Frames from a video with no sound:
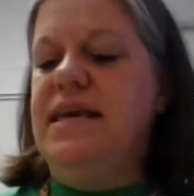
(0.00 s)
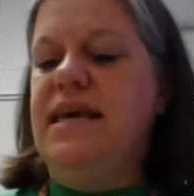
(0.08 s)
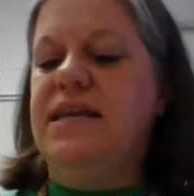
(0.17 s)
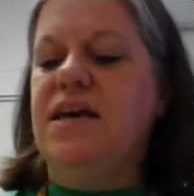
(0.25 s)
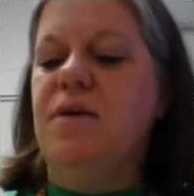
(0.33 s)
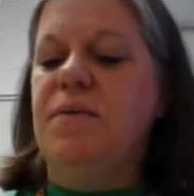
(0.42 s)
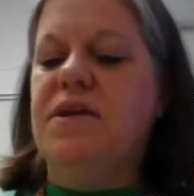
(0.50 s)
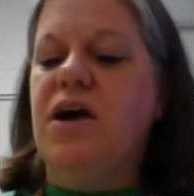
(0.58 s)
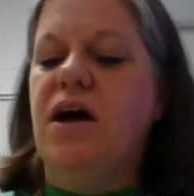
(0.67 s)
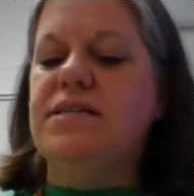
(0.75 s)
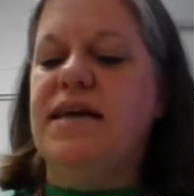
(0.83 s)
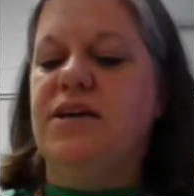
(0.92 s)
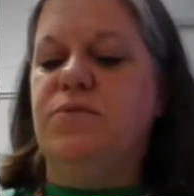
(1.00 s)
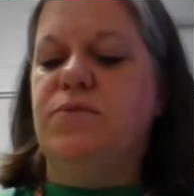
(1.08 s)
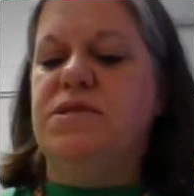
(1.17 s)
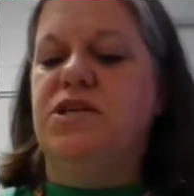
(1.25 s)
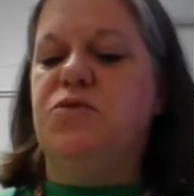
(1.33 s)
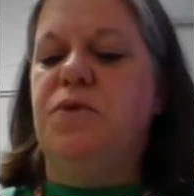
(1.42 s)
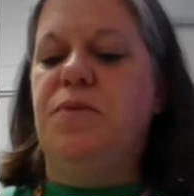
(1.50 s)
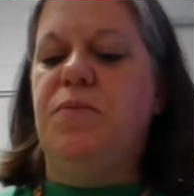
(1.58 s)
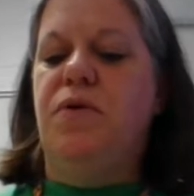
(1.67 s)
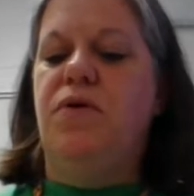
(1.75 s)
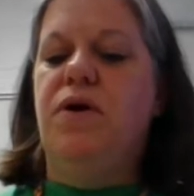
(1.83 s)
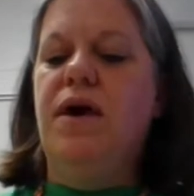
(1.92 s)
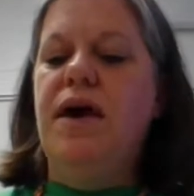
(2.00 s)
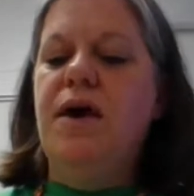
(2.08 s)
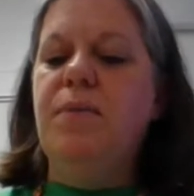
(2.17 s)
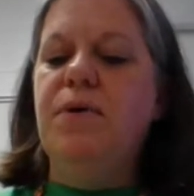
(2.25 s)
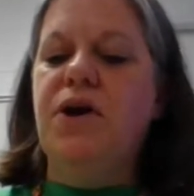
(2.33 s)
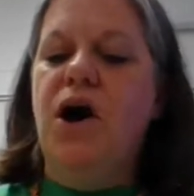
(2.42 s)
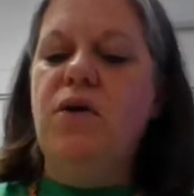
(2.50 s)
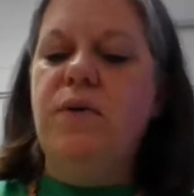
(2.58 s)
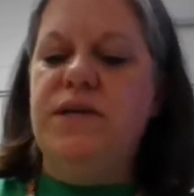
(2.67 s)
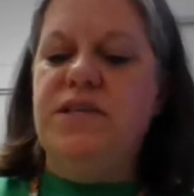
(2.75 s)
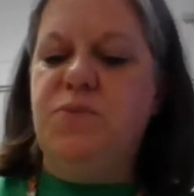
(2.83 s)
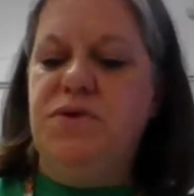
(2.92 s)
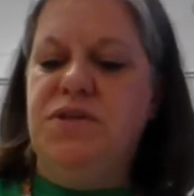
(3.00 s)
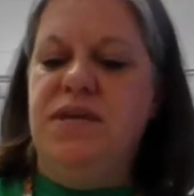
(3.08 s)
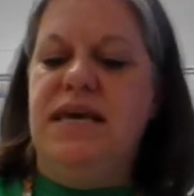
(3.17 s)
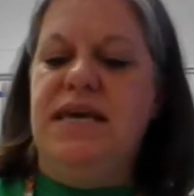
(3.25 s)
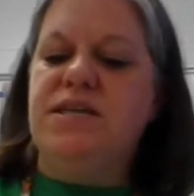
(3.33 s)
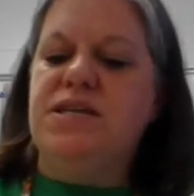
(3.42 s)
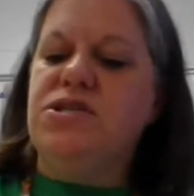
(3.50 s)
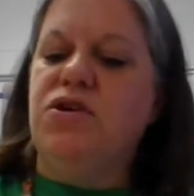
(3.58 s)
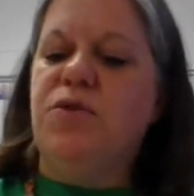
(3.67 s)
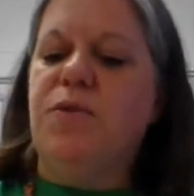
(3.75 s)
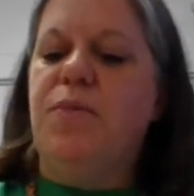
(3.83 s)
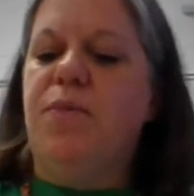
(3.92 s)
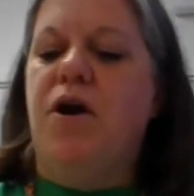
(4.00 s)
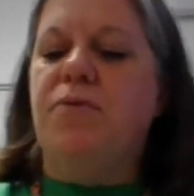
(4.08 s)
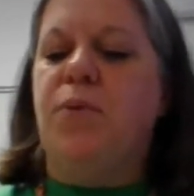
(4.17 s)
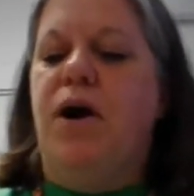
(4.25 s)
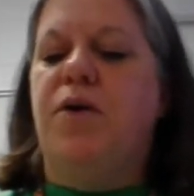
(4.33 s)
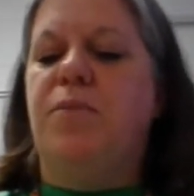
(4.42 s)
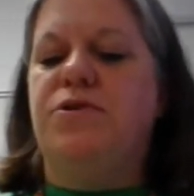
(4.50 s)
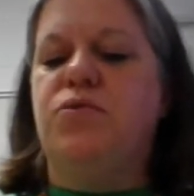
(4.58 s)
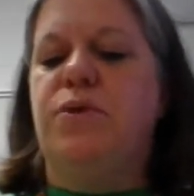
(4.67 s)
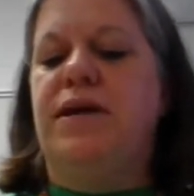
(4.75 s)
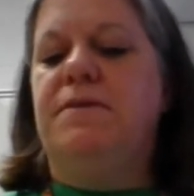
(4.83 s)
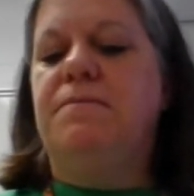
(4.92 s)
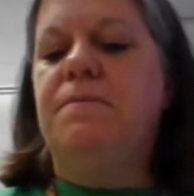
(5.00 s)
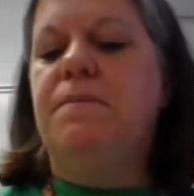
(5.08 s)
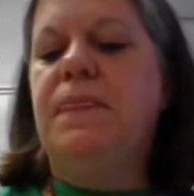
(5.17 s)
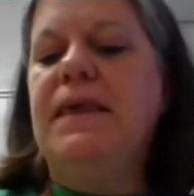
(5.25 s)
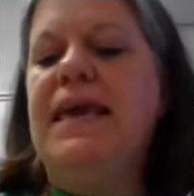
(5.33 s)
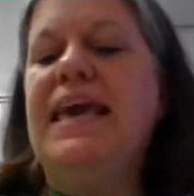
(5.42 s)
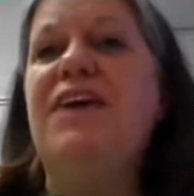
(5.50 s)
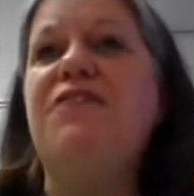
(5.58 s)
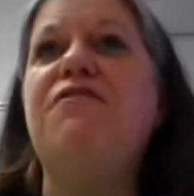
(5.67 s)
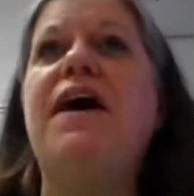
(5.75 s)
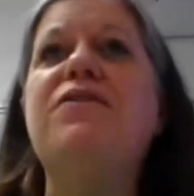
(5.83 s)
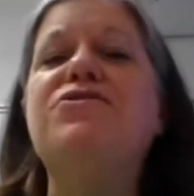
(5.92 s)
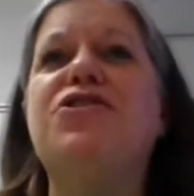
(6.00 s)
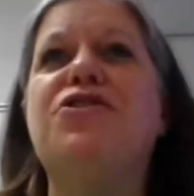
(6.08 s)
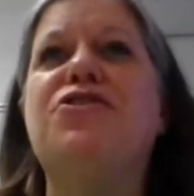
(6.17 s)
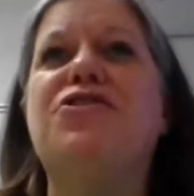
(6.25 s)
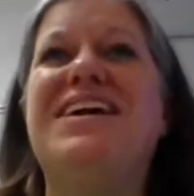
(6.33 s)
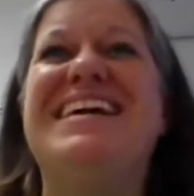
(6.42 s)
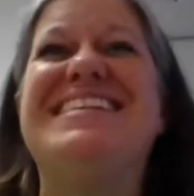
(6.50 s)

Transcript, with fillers: he had come in contact with such people but always with indiscernible barbed wire between. He found her